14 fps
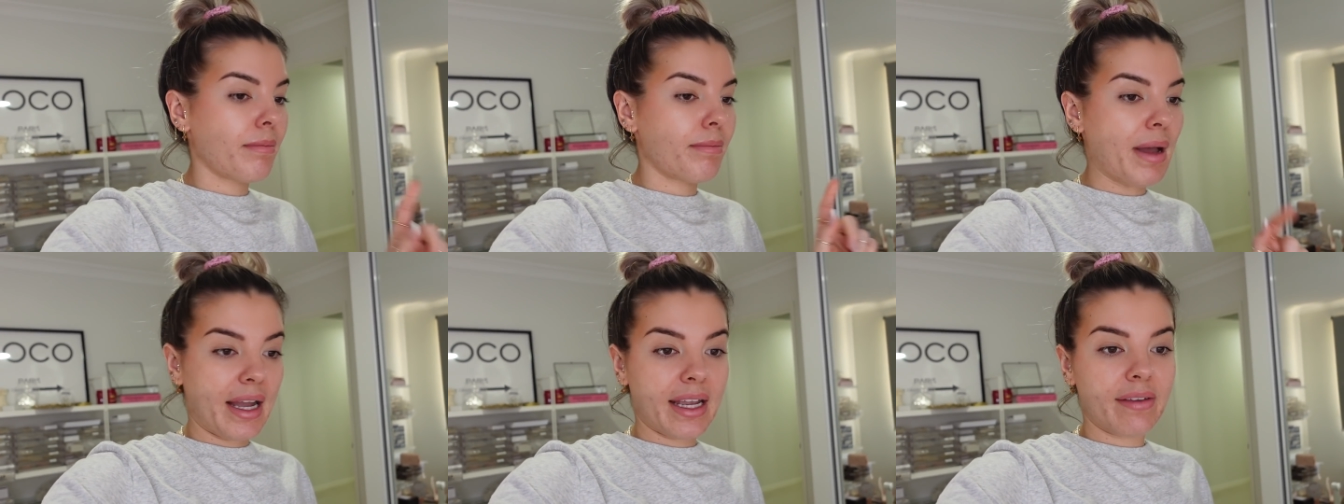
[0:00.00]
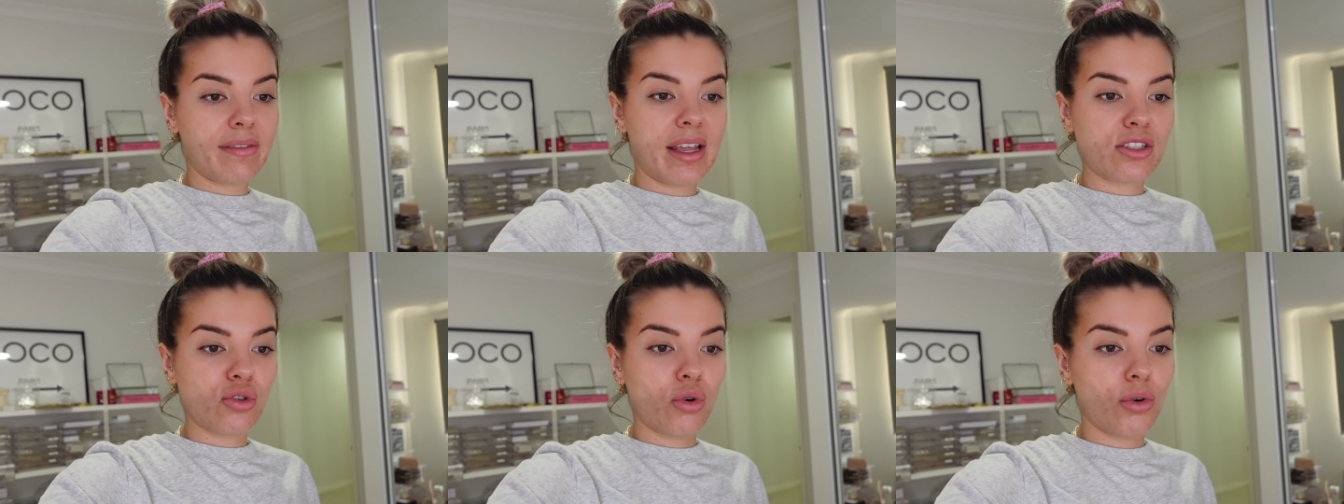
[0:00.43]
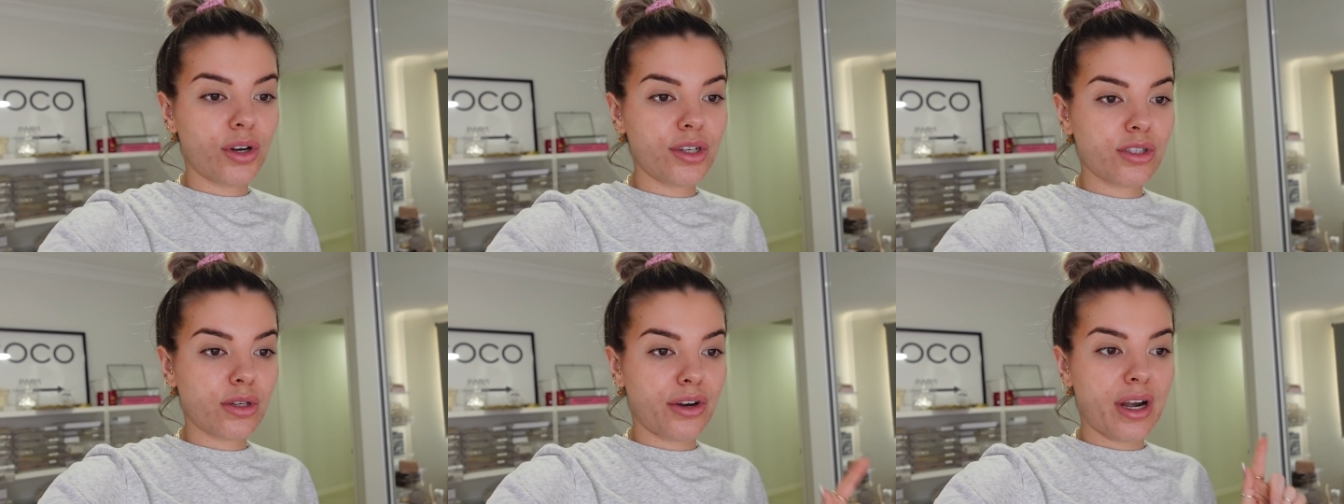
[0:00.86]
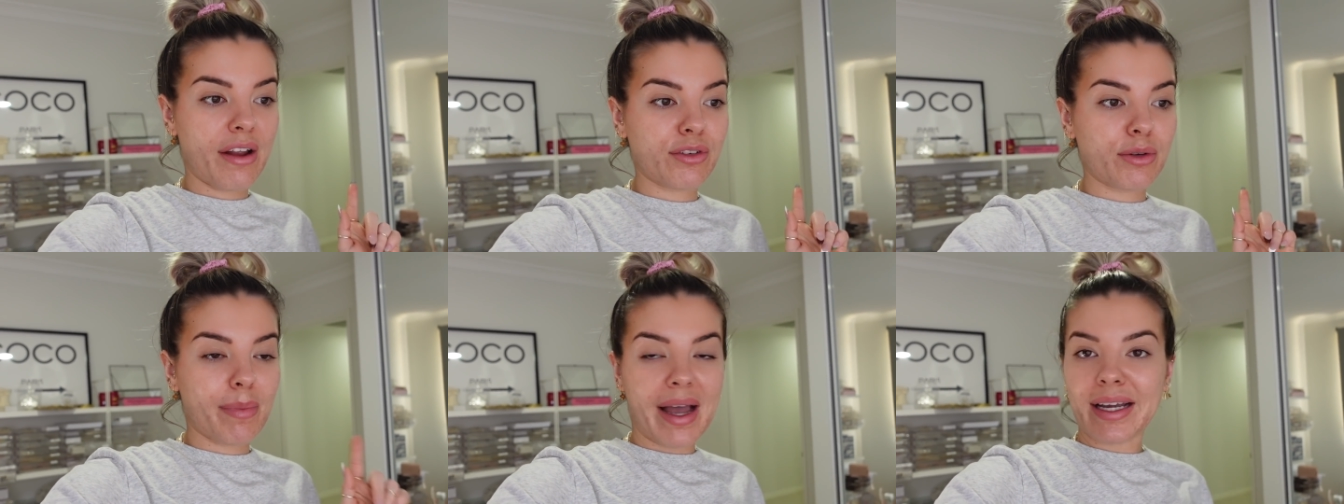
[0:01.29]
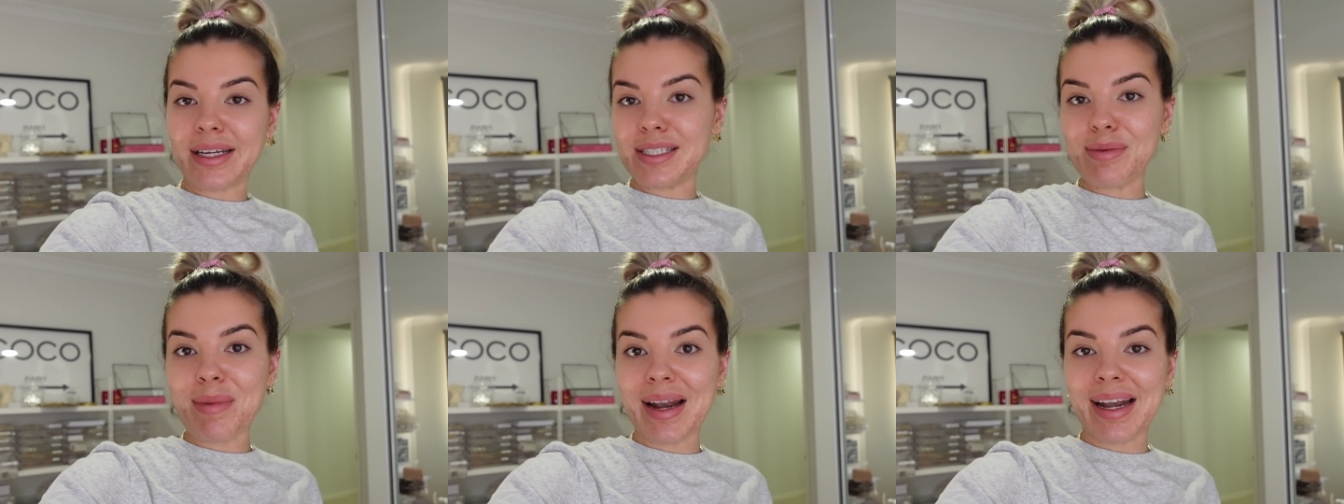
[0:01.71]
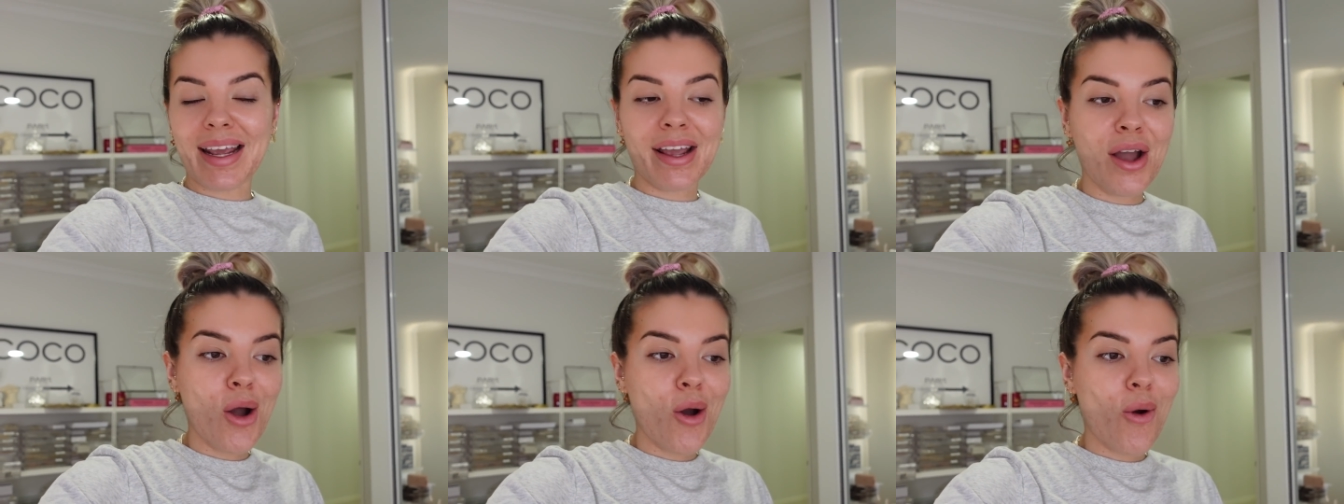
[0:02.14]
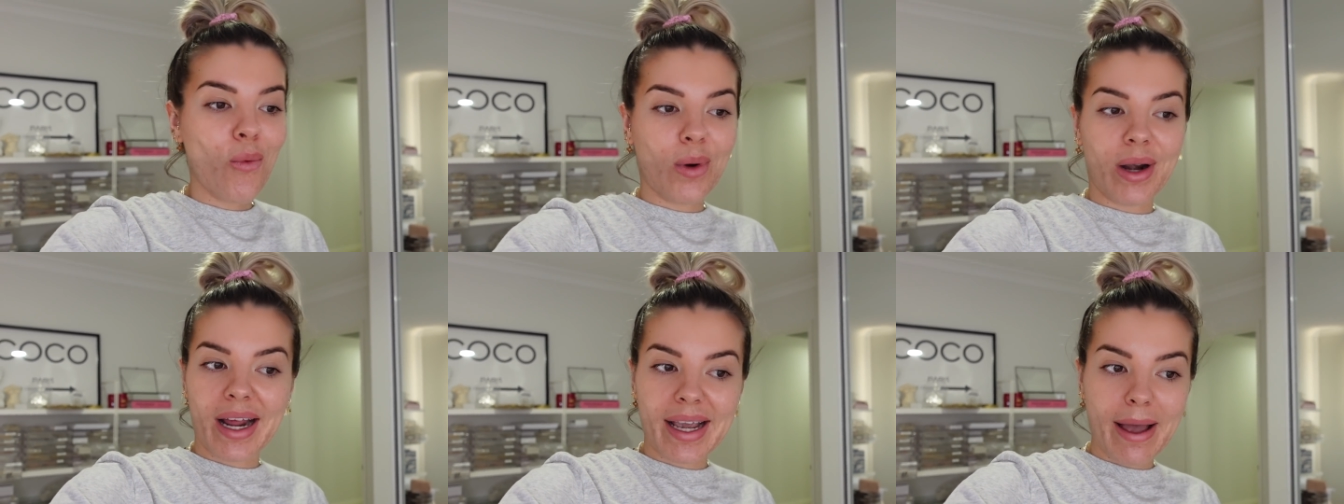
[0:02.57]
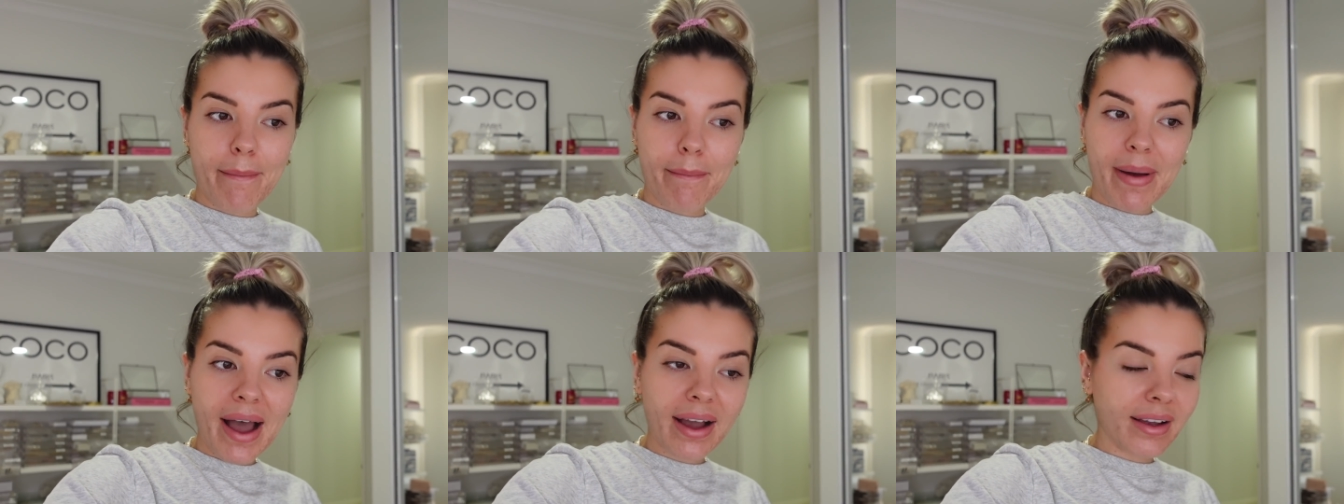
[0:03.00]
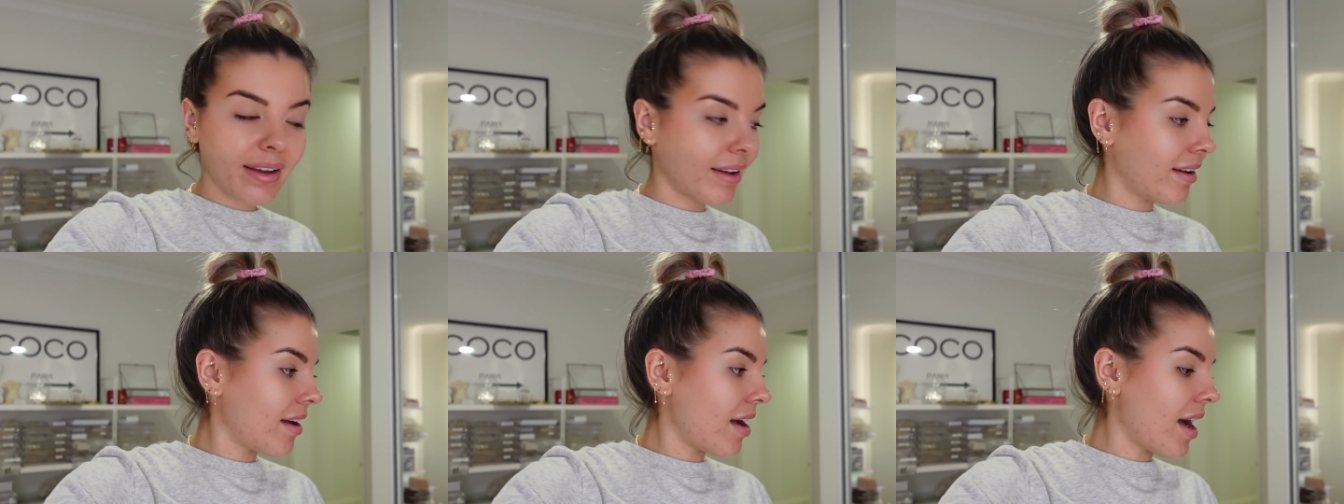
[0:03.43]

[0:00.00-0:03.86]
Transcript: packing these orders so I don't have to pack as many when I get back.